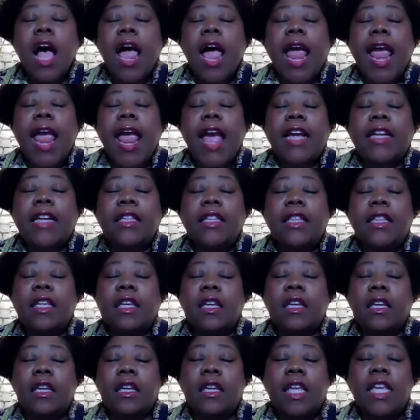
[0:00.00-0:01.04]
and
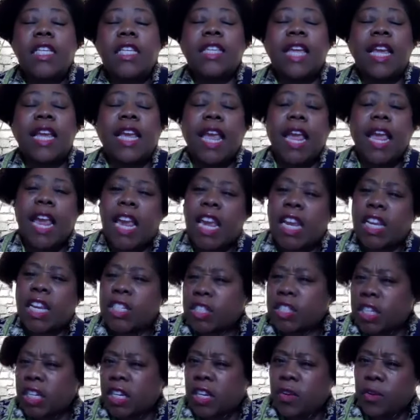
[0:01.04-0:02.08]
he's like
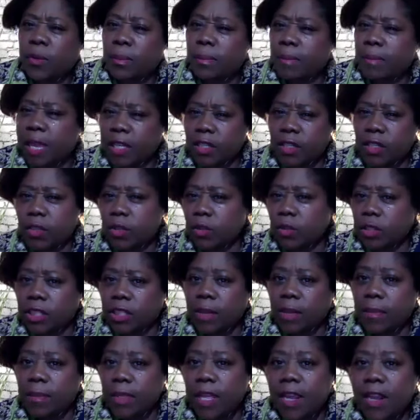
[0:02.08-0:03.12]
Asian or mixed or
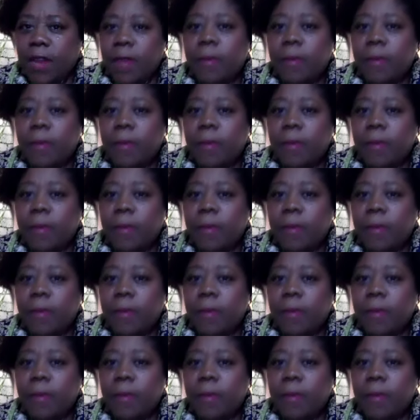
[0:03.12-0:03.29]
something.